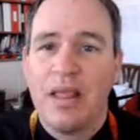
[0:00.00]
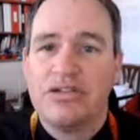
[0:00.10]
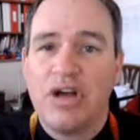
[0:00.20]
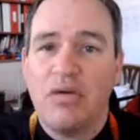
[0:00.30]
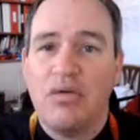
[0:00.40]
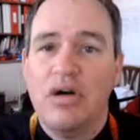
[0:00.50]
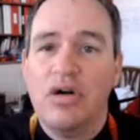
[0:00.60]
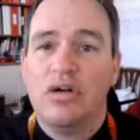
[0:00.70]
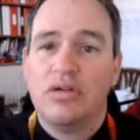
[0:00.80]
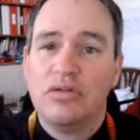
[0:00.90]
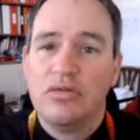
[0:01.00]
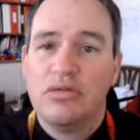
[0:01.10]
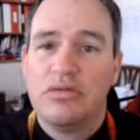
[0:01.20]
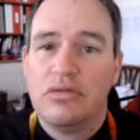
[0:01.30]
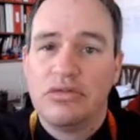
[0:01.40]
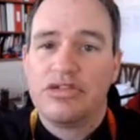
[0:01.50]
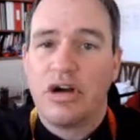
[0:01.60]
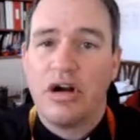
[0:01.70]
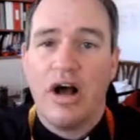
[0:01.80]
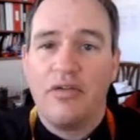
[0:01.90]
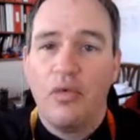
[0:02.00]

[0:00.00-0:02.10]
So start off,